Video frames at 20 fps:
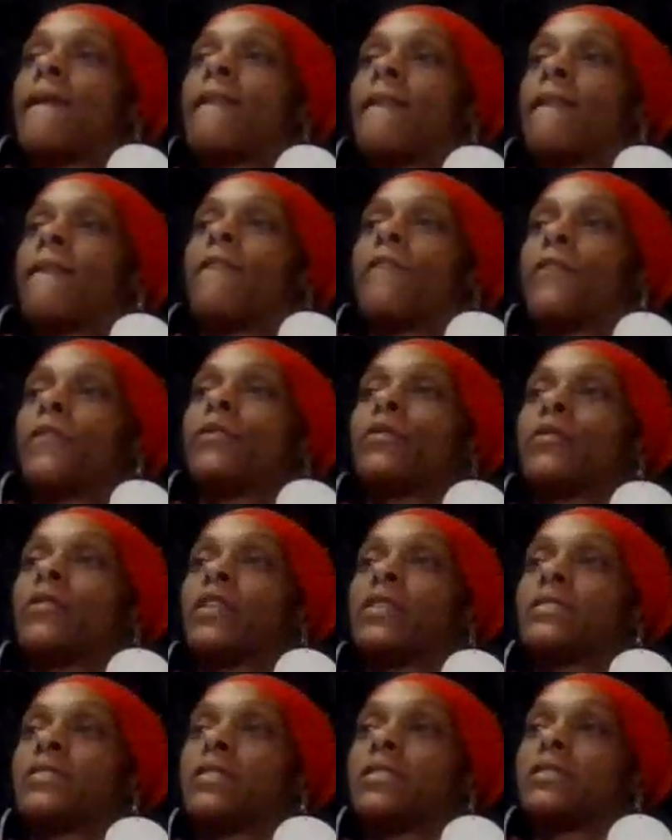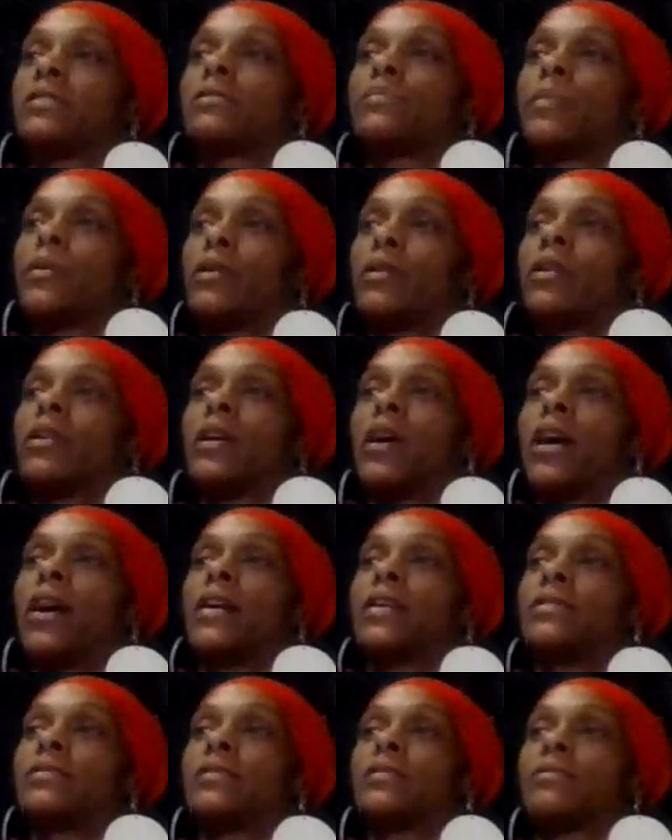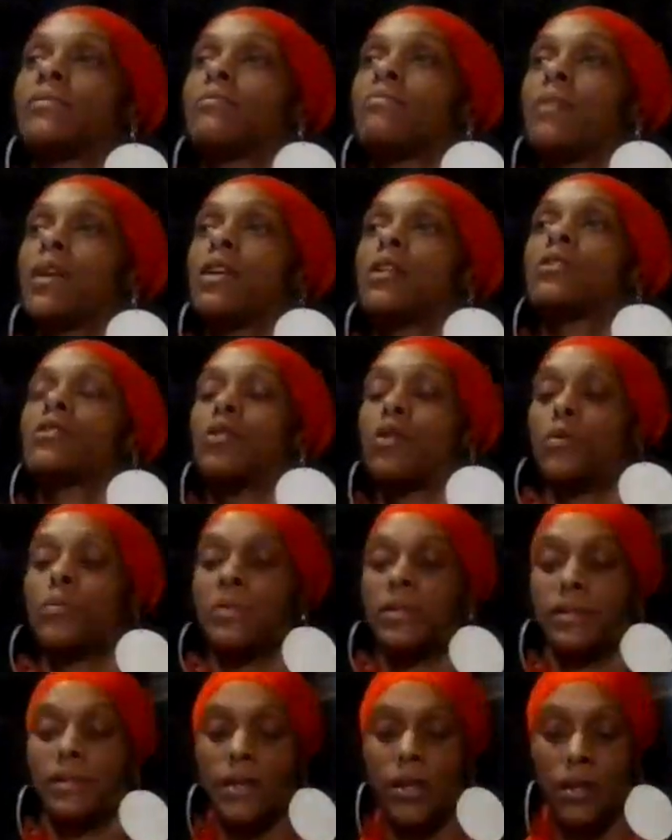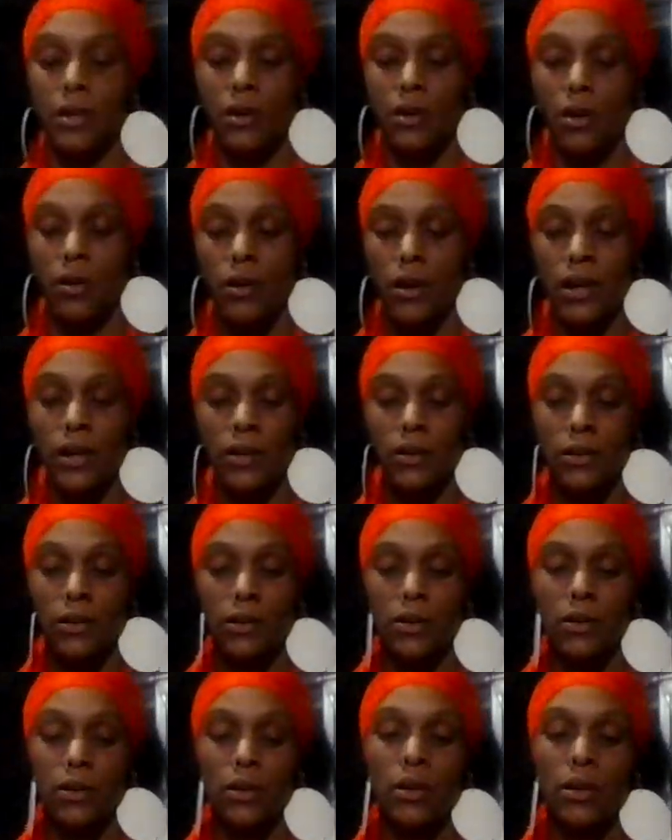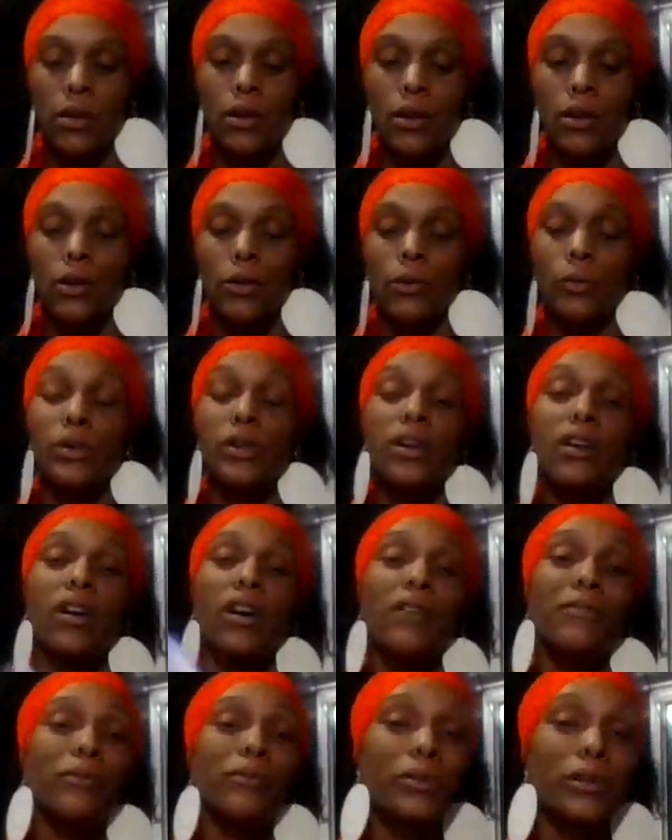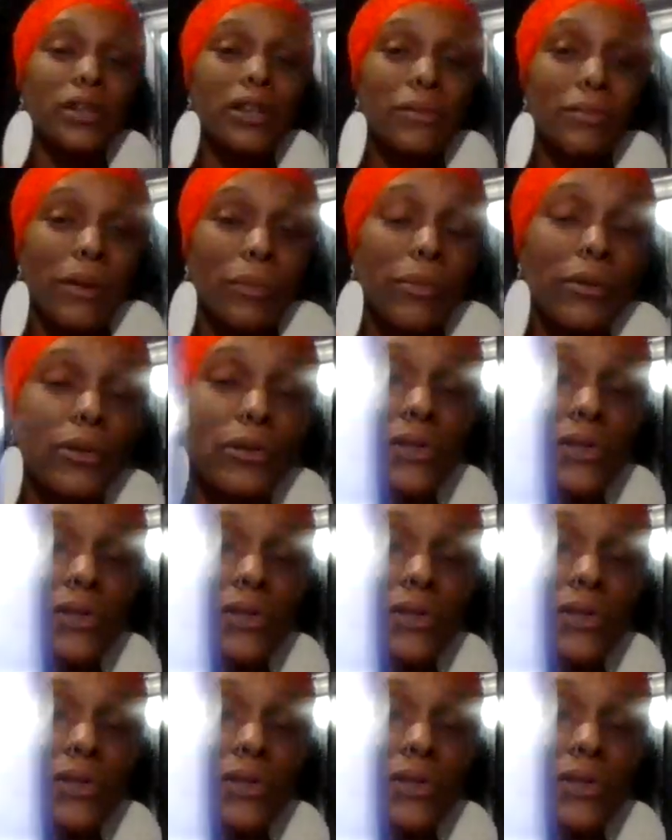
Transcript: It's so crazy. Spirit guides, make no mistake, alright? Recovery. Remember I was